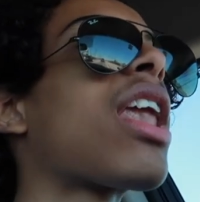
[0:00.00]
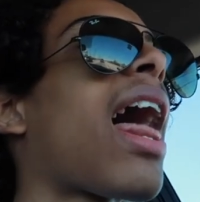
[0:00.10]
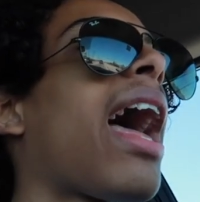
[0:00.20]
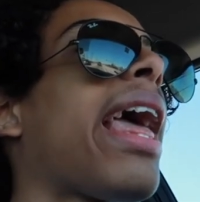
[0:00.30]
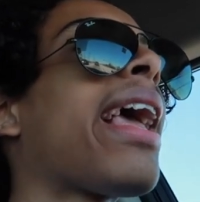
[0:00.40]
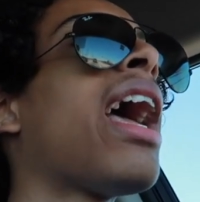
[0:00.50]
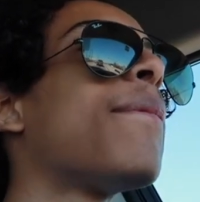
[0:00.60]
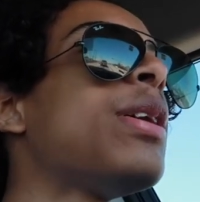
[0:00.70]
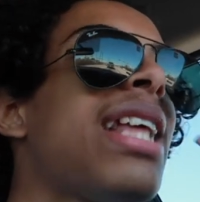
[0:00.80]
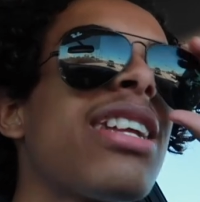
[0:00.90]
Like,
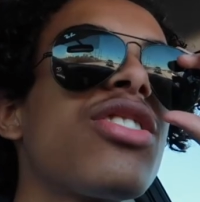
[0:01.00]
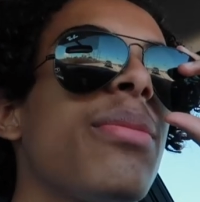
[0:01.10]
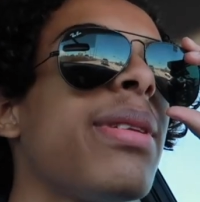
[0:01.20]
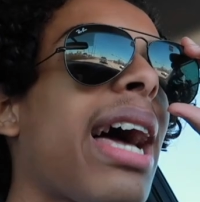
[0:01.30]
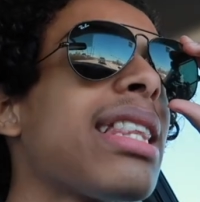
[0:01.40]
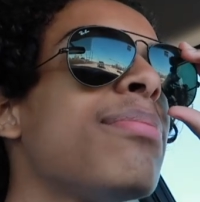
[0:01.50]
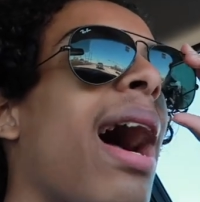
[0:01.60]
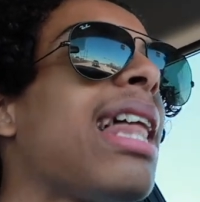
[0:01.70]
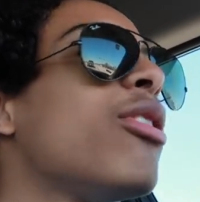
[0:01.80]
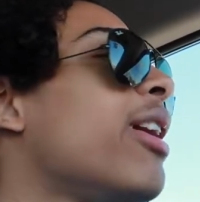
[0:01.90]
well, not a trip, but like this
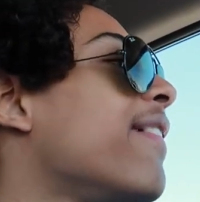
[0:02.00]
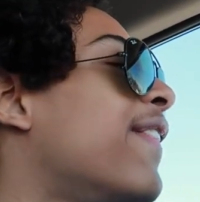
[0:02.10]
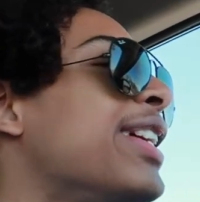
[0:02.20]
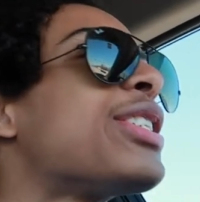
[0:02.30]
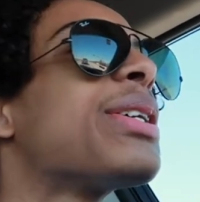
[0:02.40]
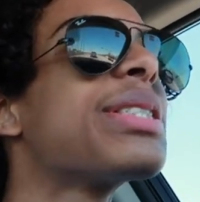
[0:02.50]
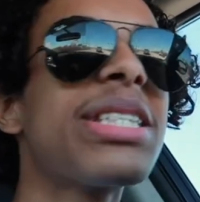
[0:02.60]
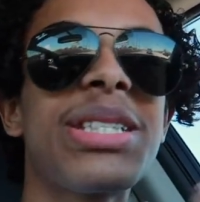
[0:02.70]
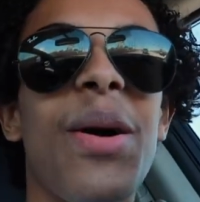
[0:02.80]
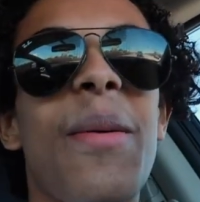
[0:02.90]
Milo adventure is
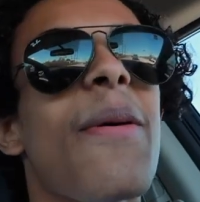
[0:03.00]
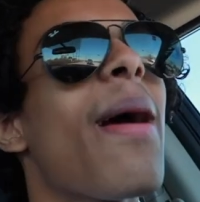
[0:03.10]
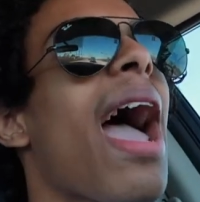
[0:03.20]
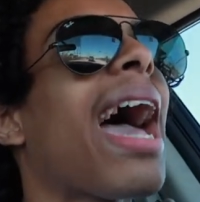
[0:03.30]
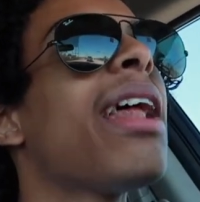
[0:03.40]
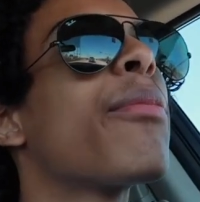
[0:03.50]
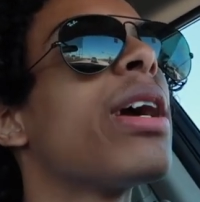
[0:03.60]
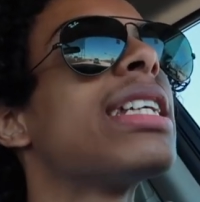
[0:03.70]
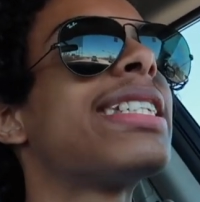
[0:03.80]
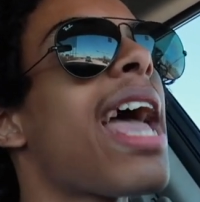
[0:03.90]
just so unprepared. I didn't
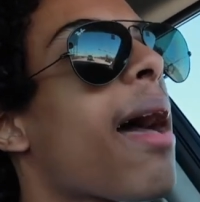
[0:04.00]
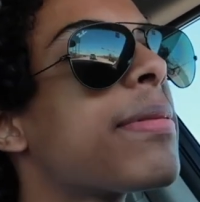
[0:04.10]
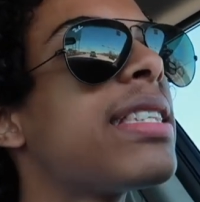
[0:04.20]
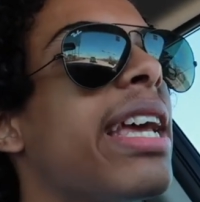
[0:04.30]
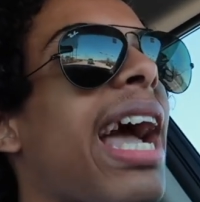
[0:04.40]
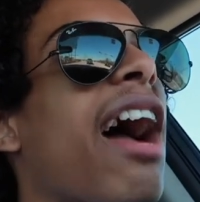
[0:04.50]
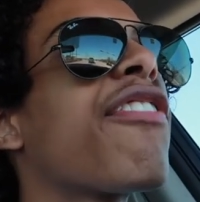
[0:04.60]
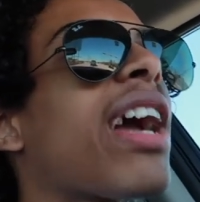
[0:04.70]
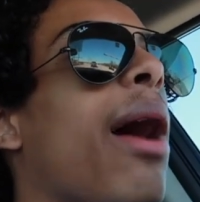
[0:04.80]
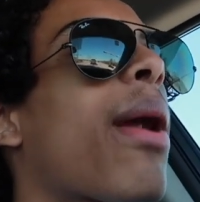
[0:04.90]
bring chapstick. I
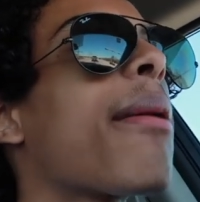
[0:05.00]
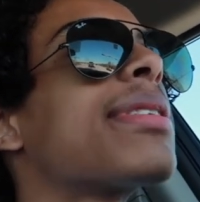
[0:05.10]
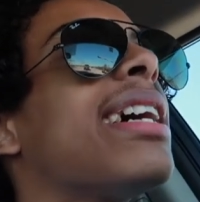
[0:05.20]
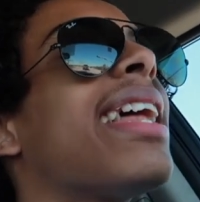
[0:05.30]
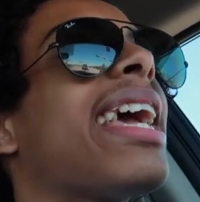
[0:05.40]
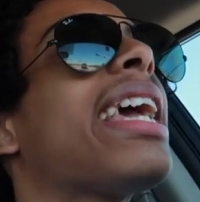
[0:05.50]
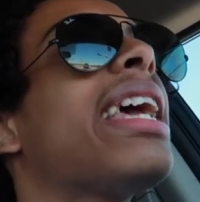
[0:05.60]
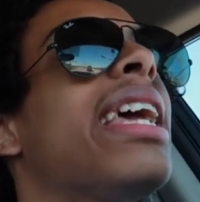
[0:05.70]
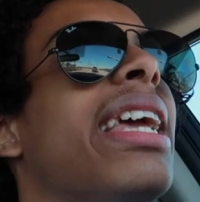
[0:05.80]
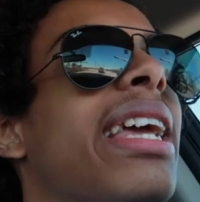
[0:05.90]
forgot what I was gonna
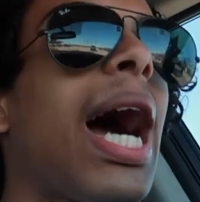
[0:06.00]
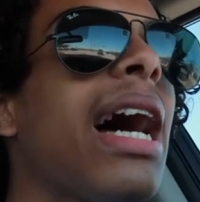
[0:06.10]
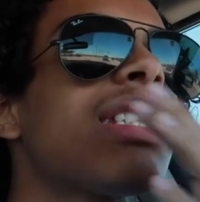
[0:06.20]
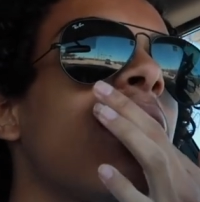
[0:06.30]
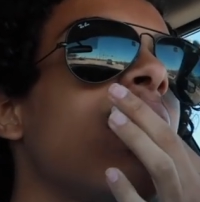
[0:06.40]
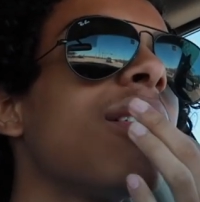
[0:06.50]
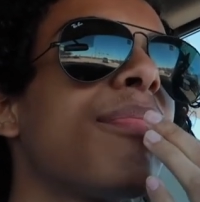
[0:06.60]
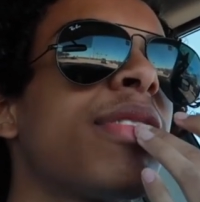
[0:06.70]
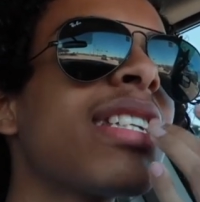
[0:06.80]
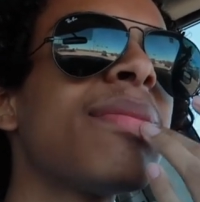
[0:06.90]
eat. I started
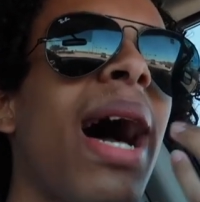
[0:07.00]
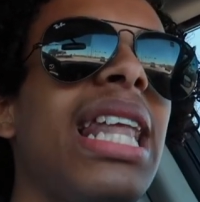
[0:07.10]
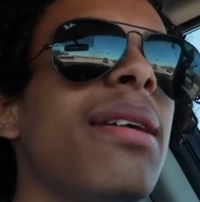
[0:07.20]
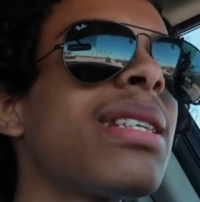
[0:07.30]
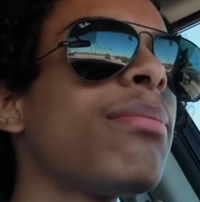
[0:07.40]
touching my lips.